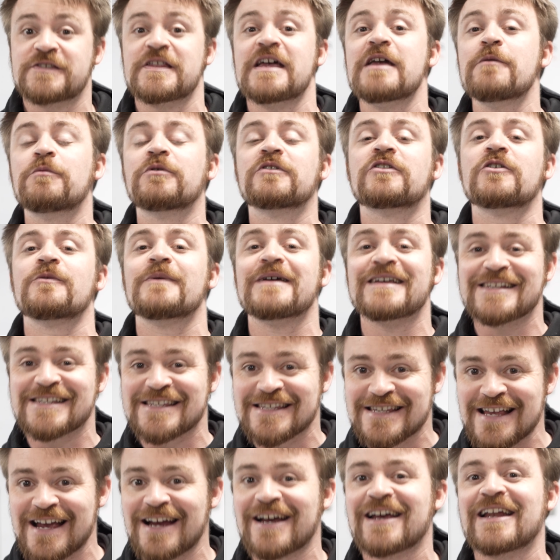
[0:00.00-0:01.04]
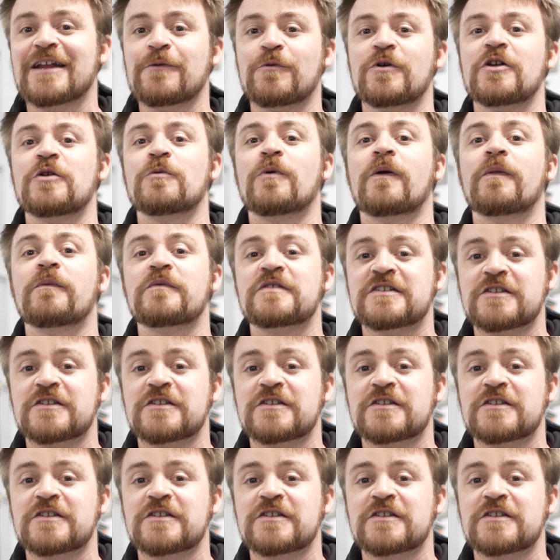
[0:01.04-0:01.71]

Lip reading: They will do exactly what you want them to